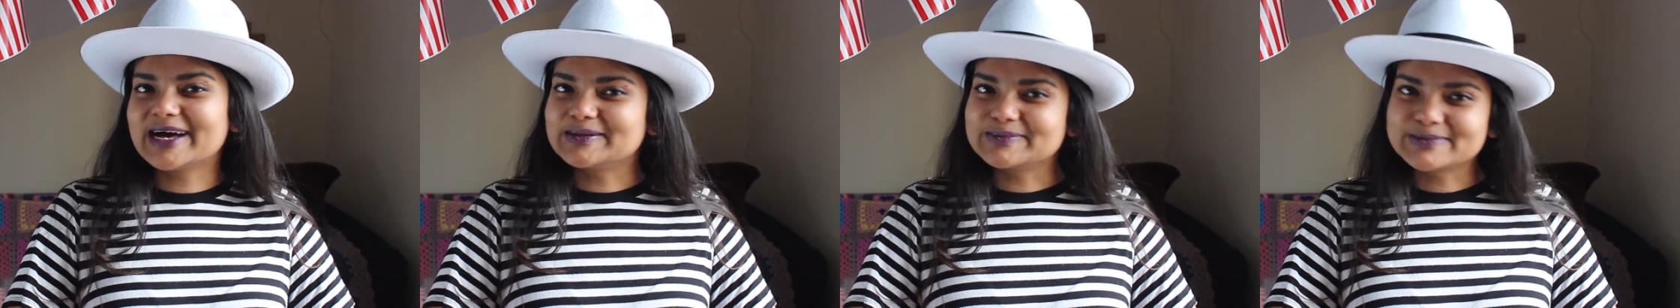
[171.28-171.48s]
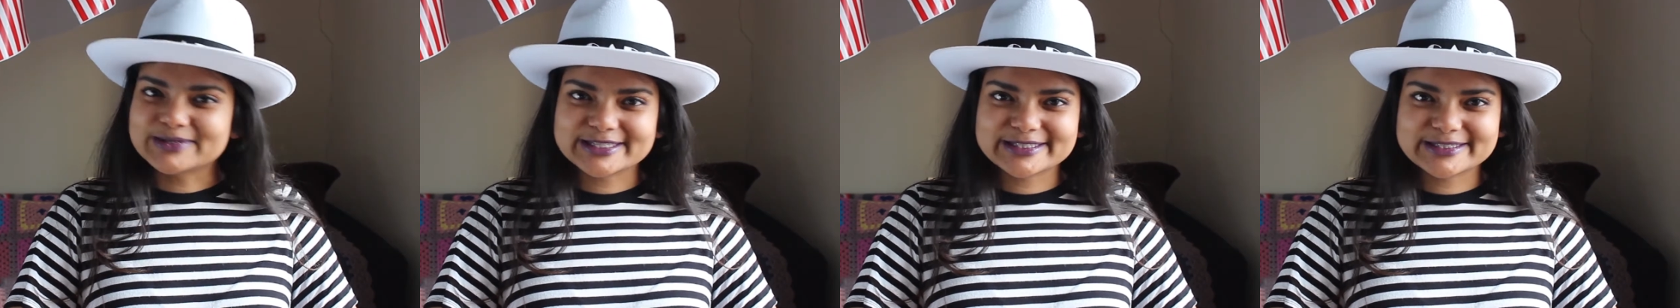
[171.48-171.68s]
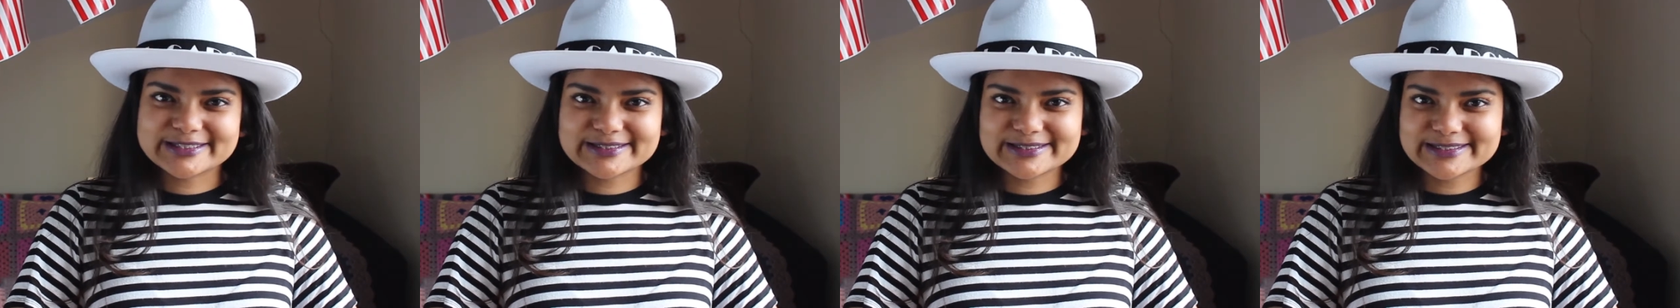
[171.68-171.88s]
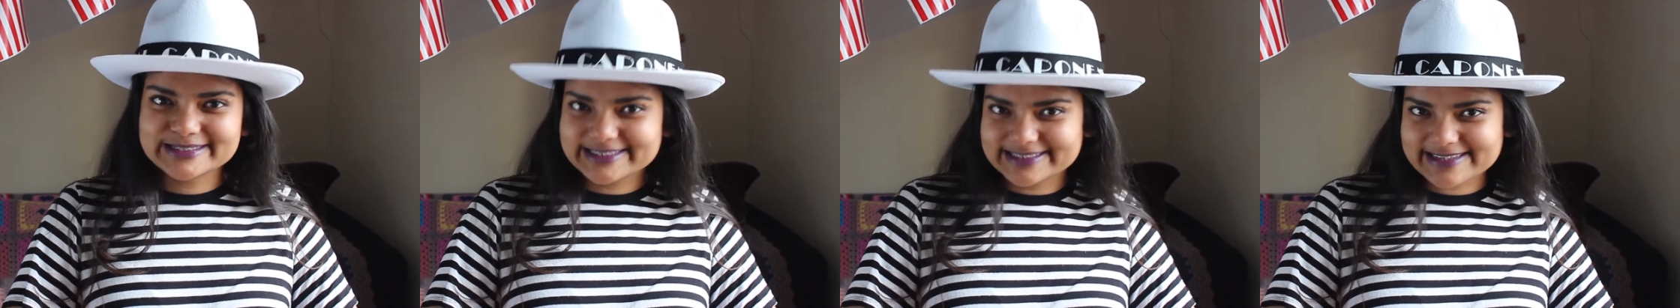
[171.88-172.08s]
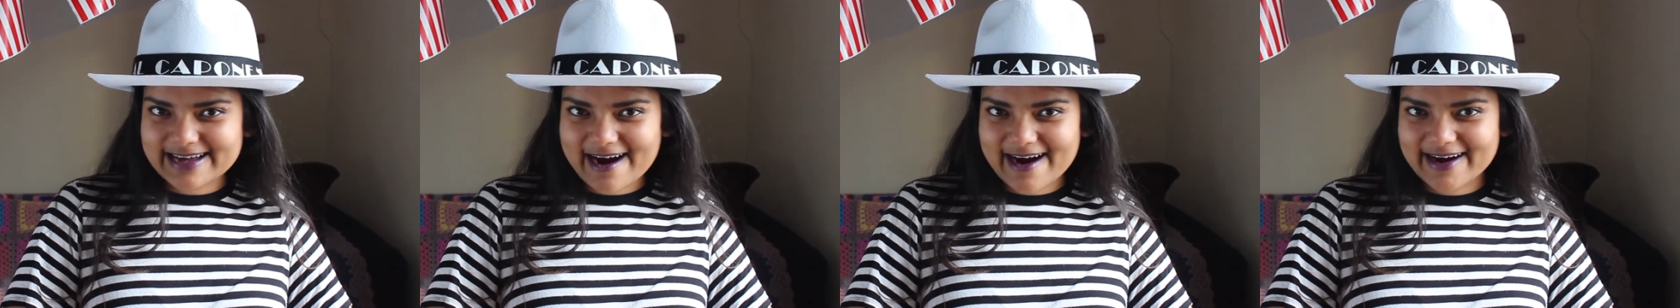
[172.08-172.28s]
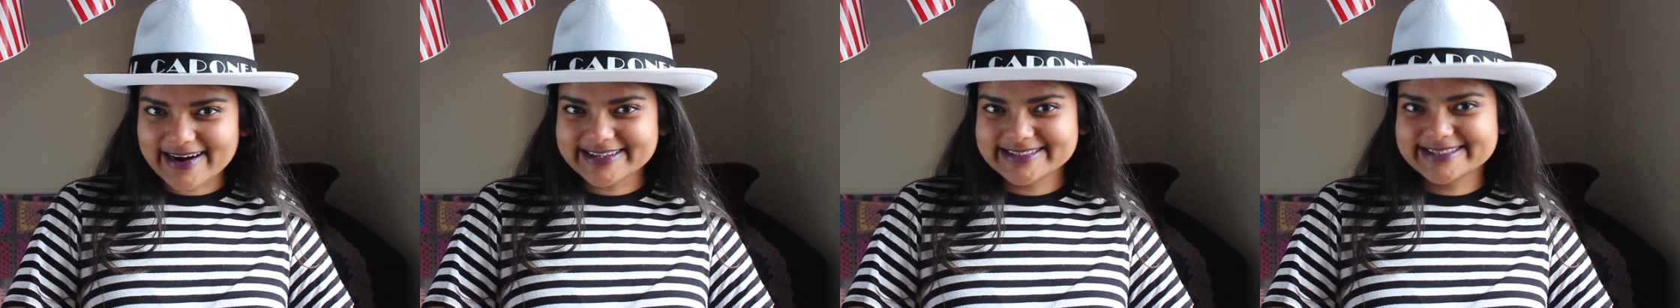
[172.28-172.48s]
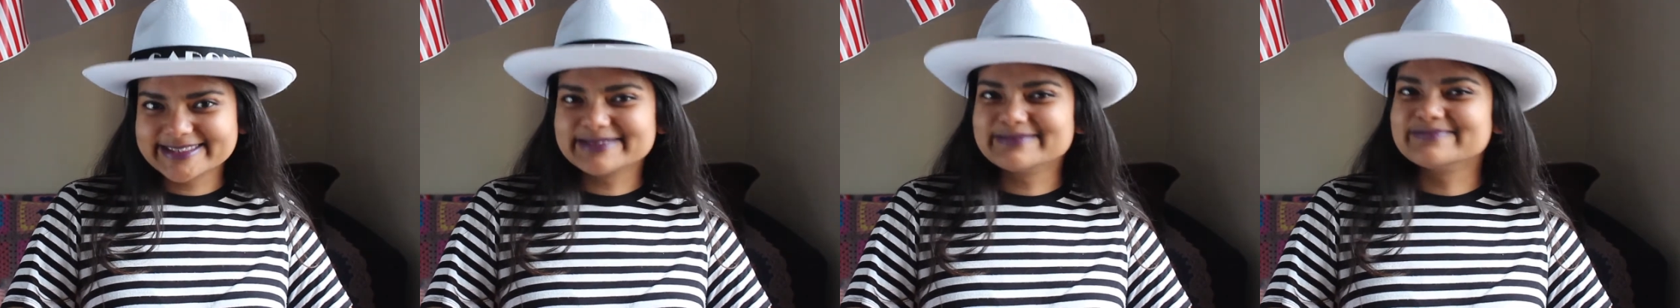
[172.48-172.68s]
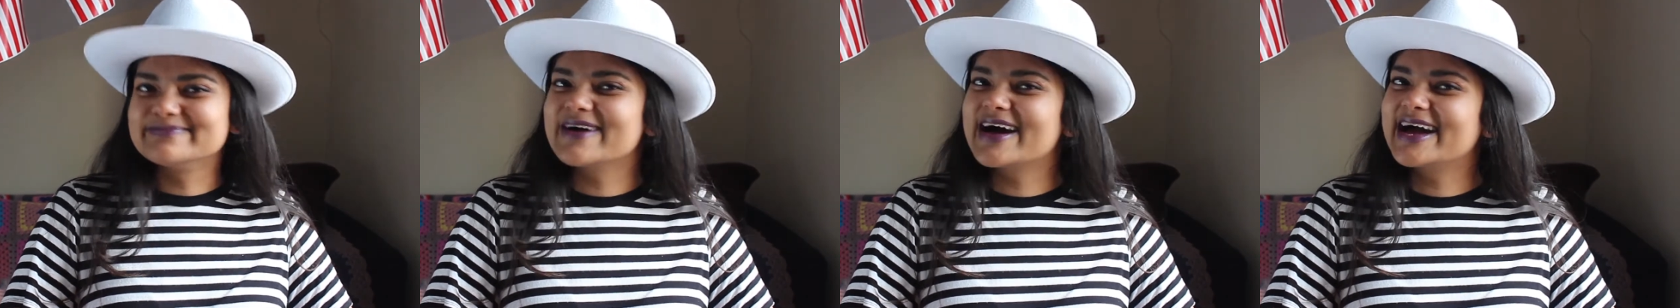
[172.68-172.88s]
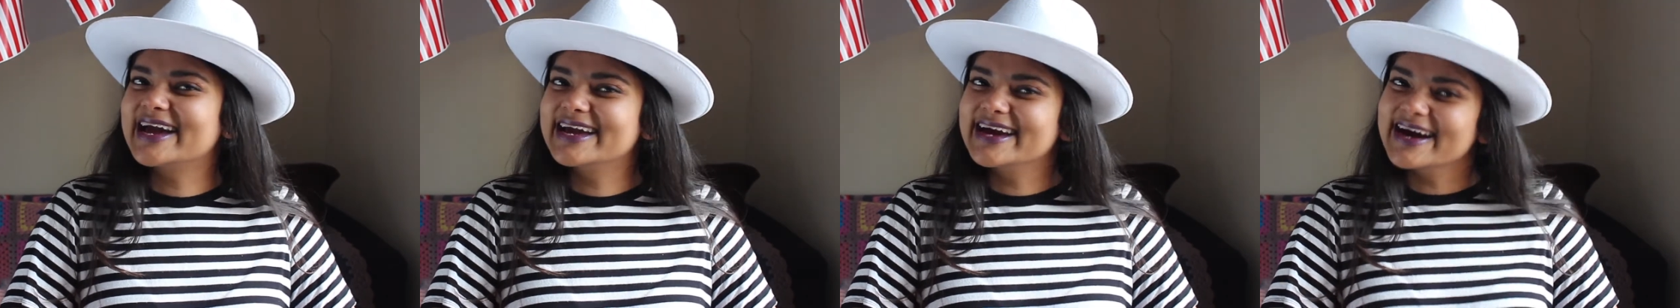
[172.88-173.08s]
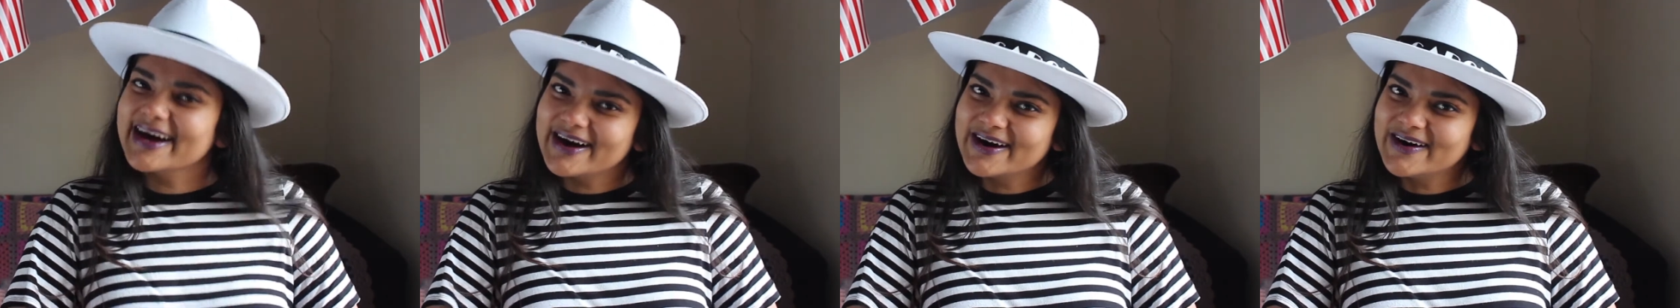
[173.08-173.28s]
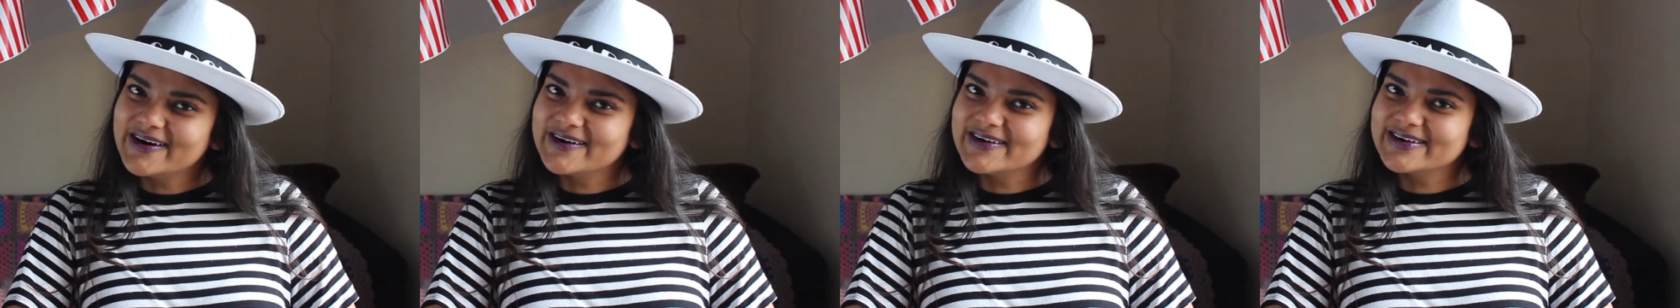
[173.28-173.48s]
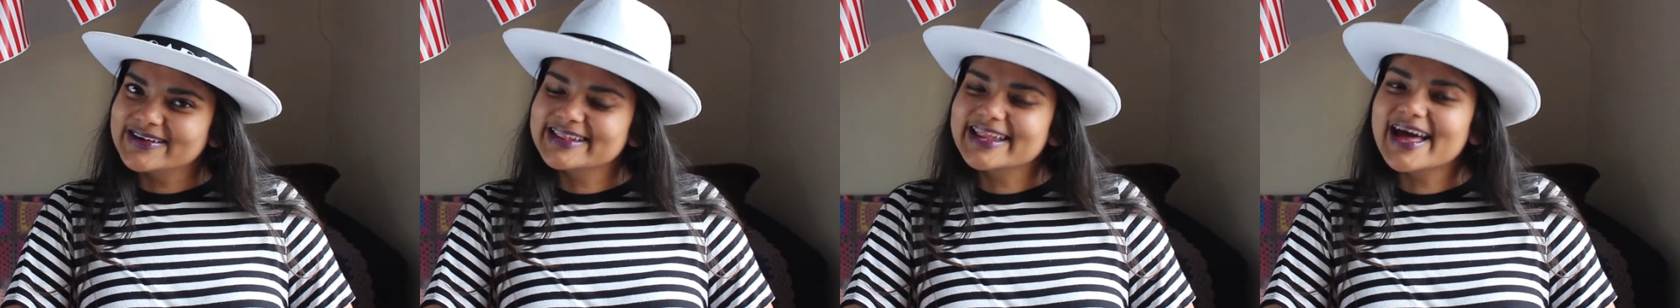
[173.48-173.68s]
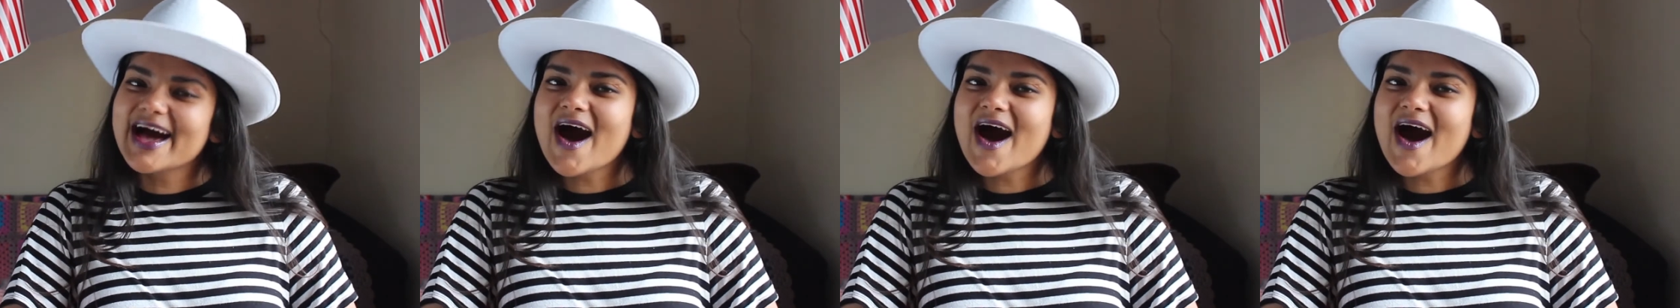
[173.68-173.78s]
I'm going to start my own